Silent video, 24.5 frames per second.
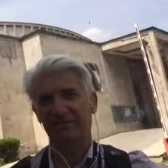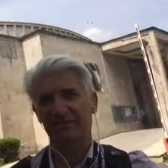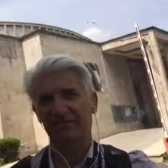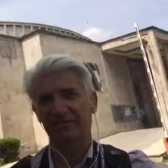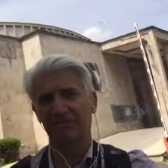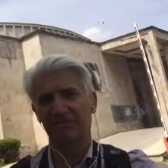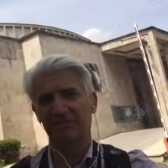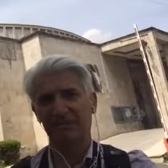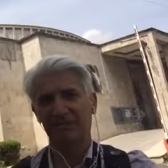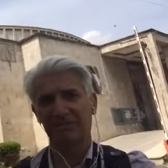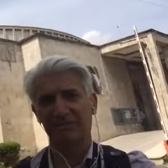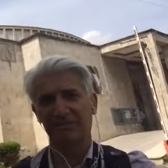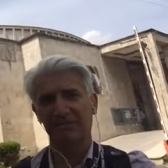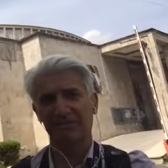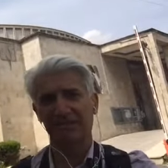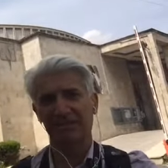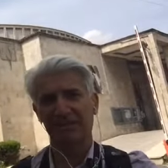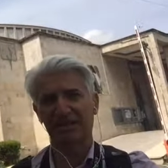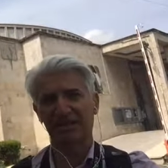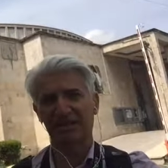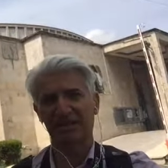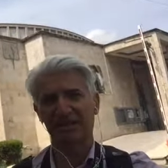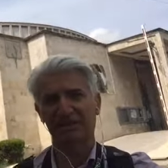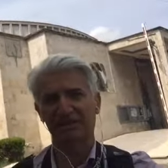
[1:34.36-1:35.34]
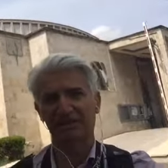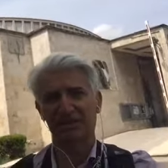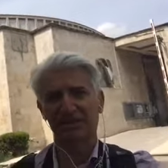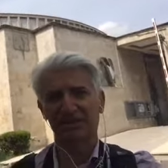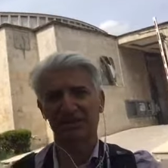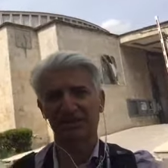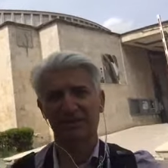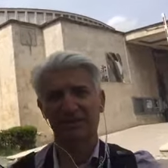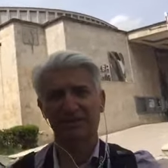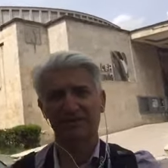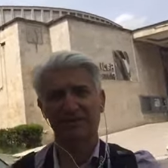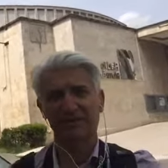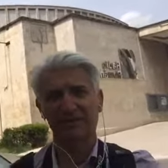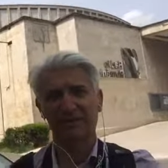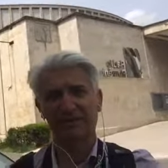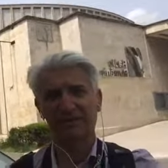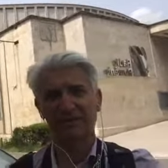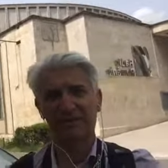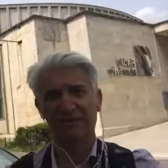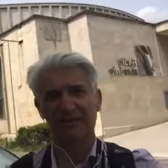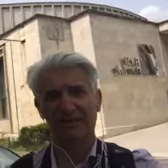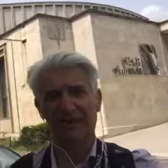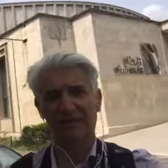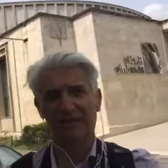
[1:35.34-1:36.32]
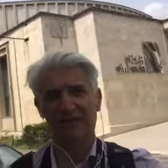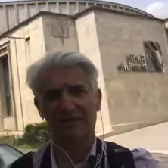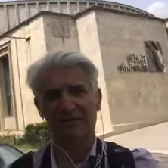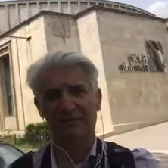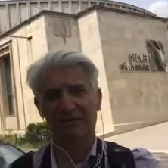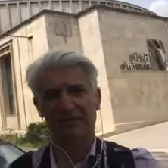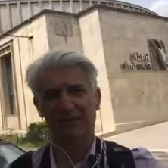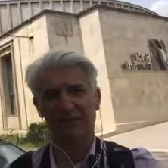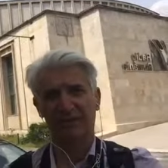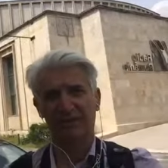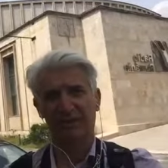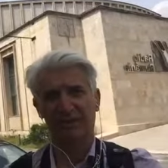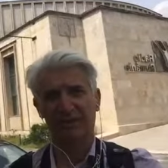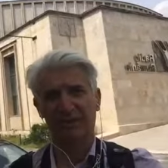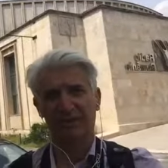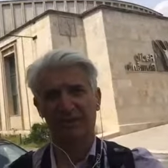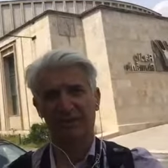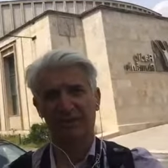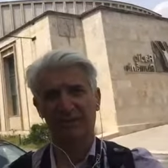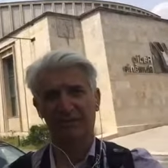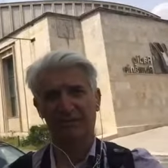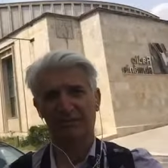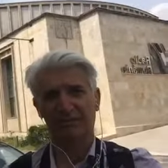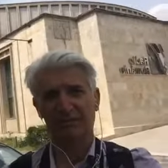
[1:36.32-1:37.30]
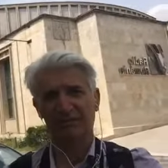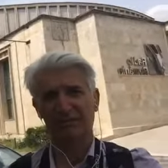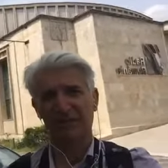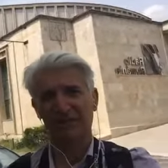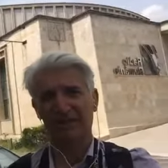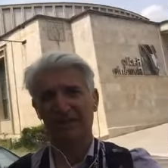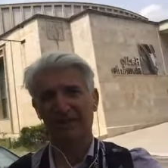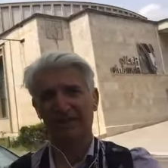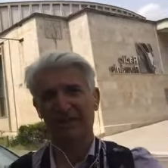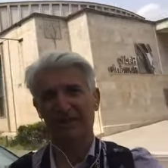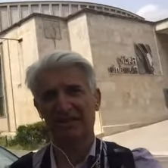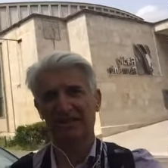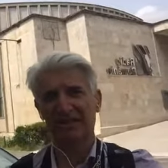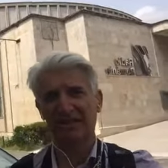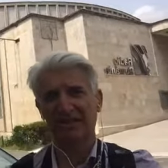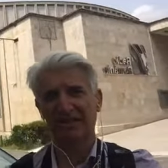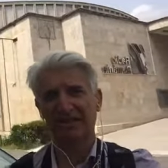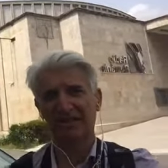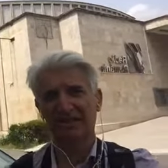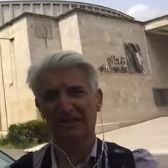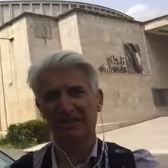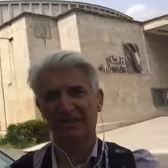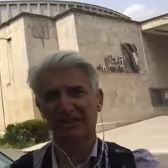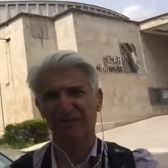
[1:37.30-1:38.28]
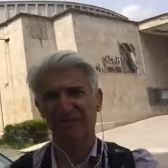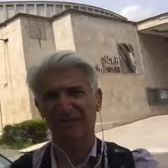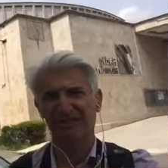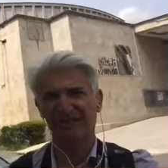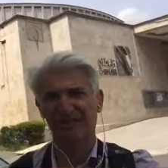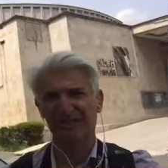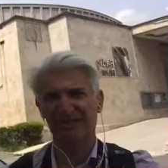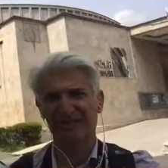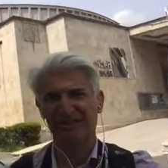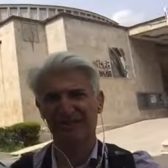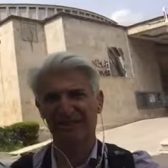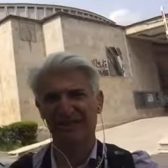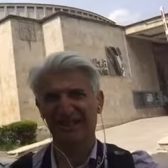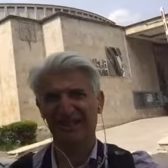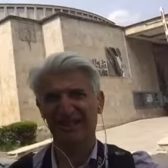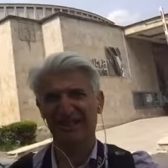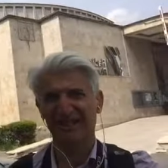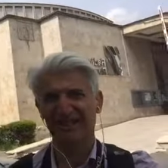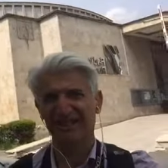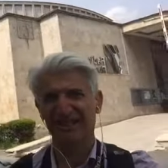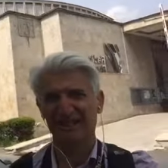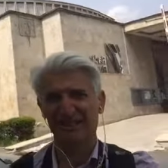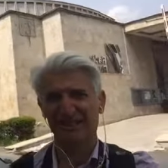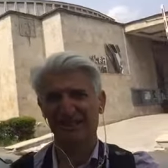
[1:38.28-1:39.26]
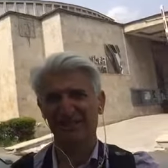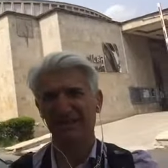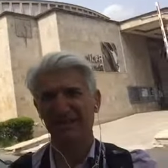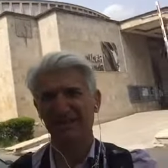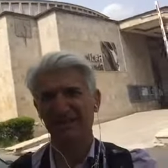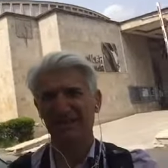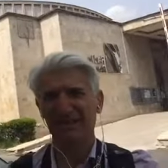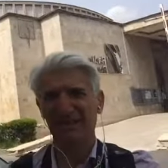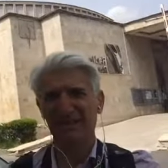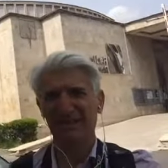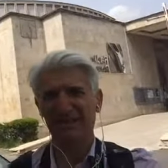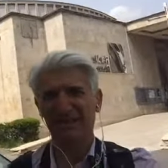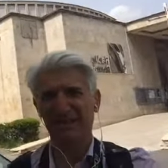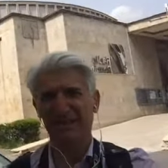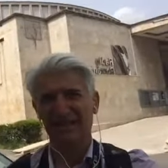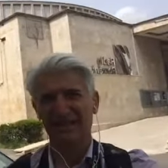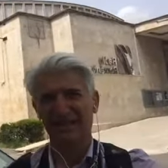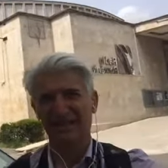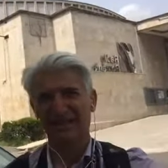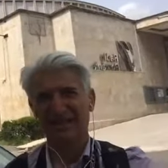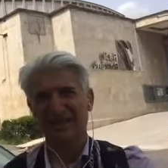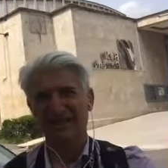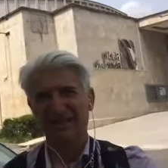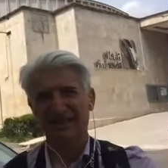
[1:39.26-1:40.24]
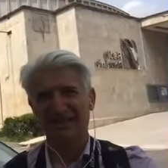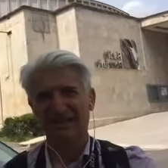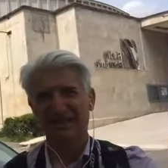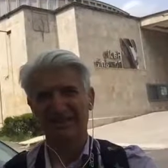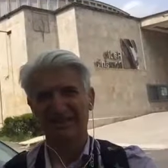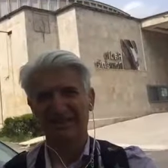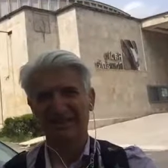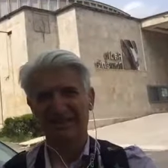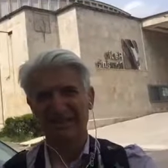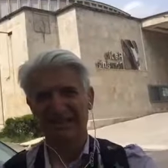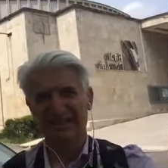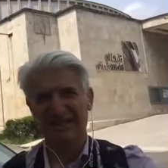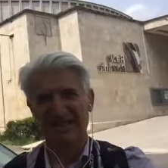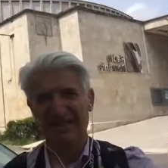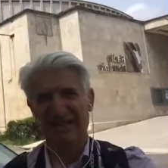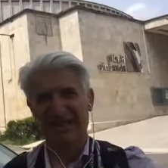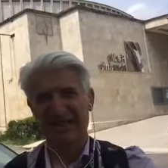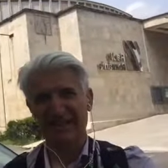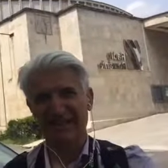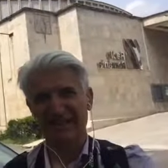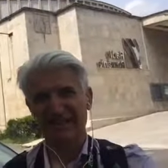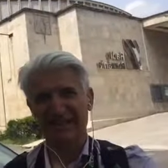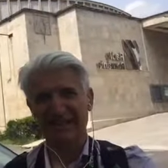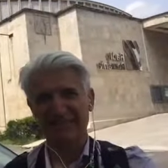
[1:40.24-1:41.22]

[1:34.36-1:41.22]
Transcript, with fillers: December 1947 when Stalin forced the king to abdicate and install the Stalinism in this land.